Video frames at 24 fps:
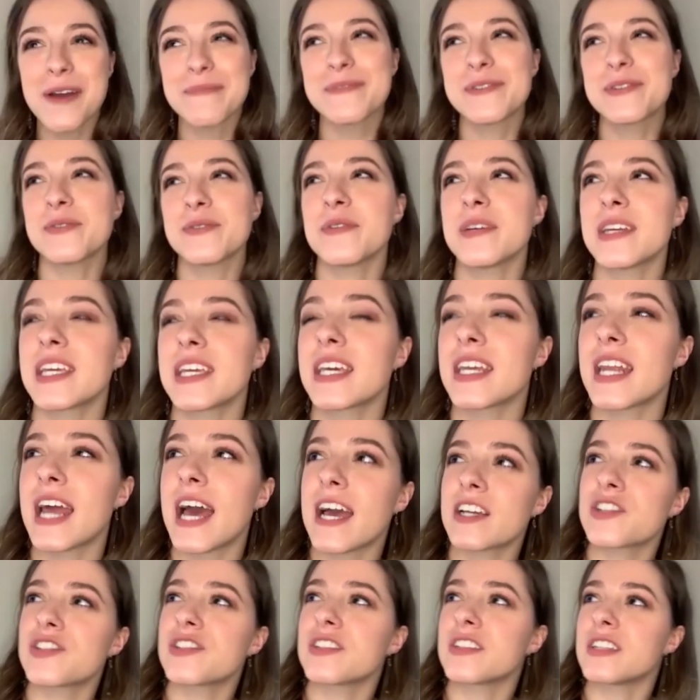I'm doing it,
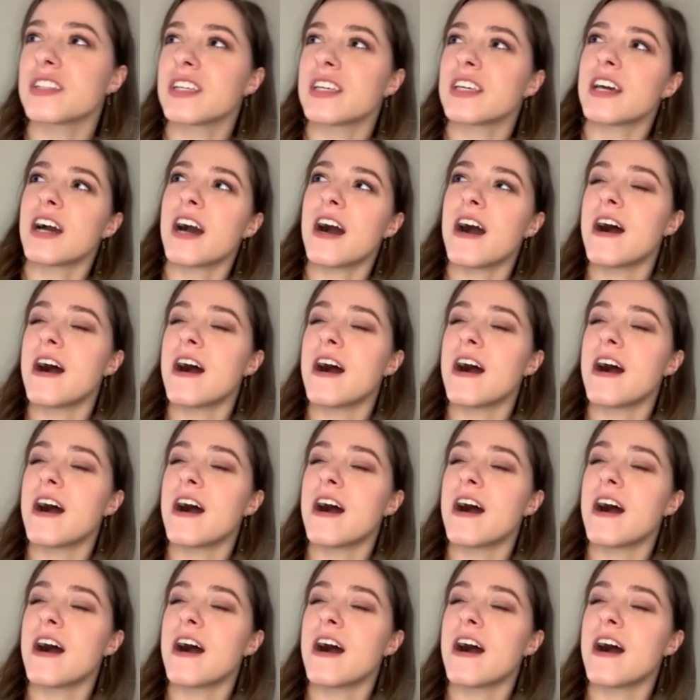actually.